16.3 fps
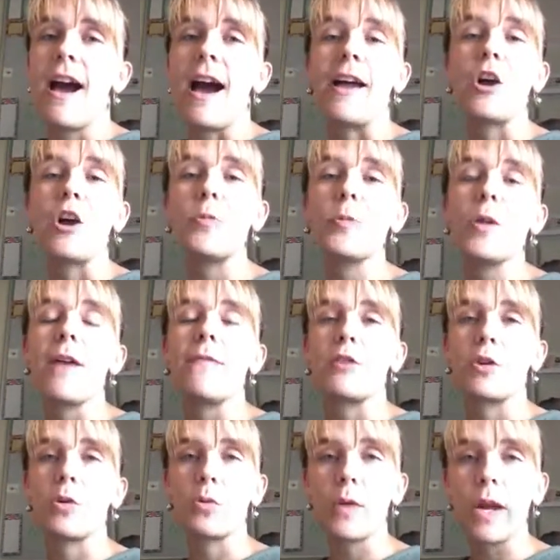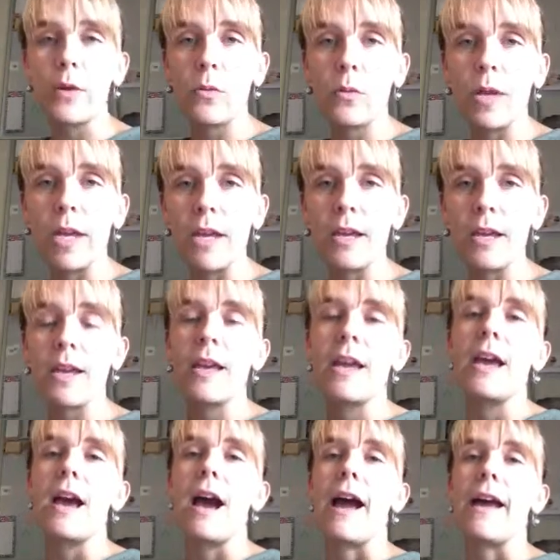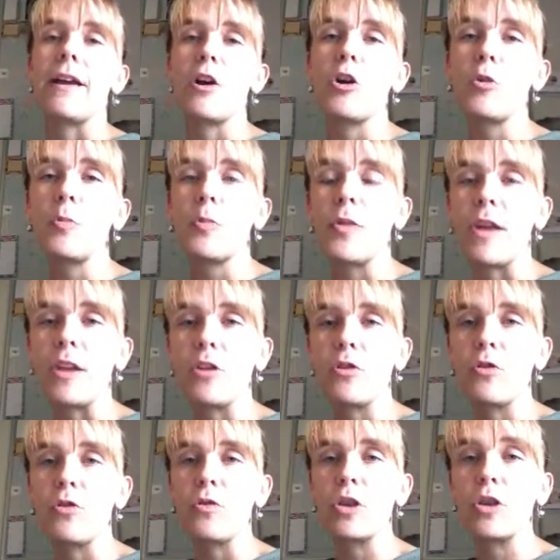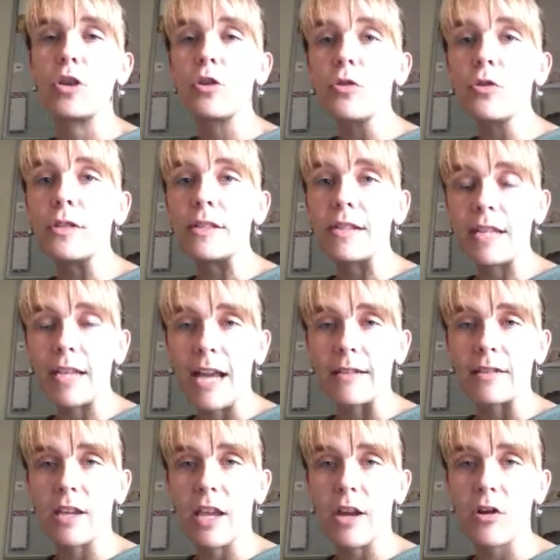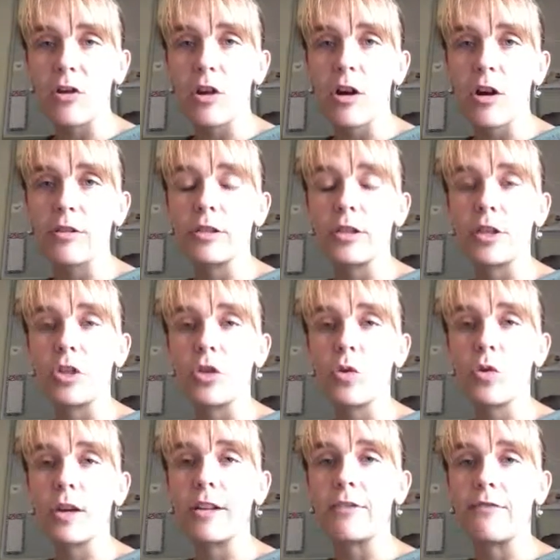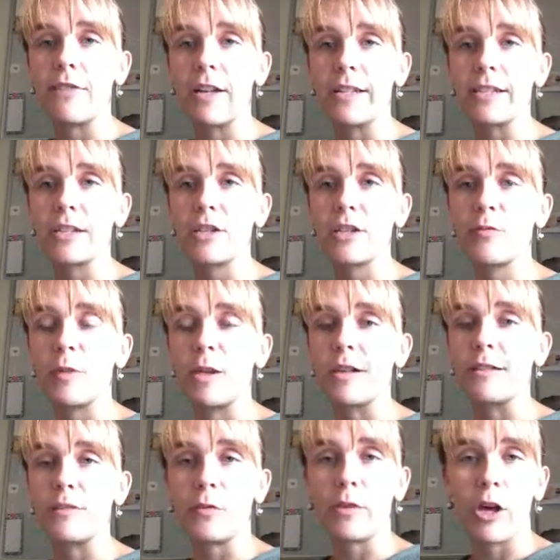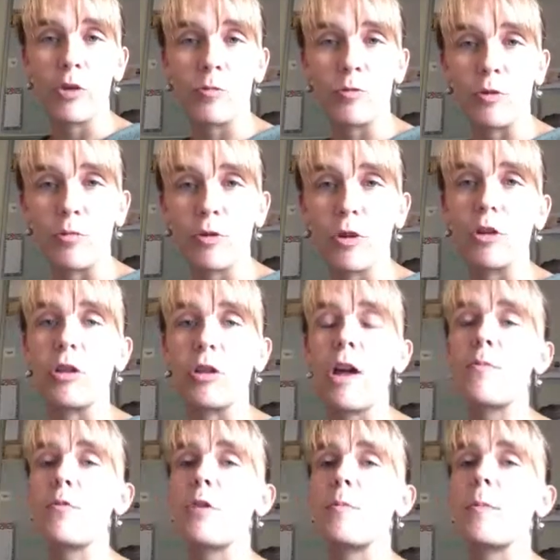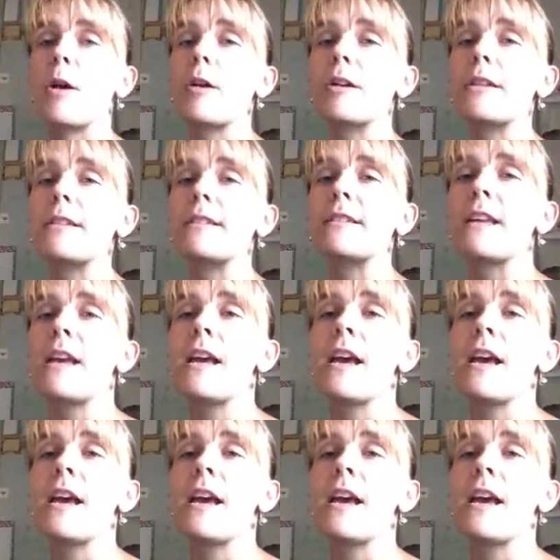I hope you have a great week. I hope that you use the guest care card to your advantage because it will help you book a lot more parties.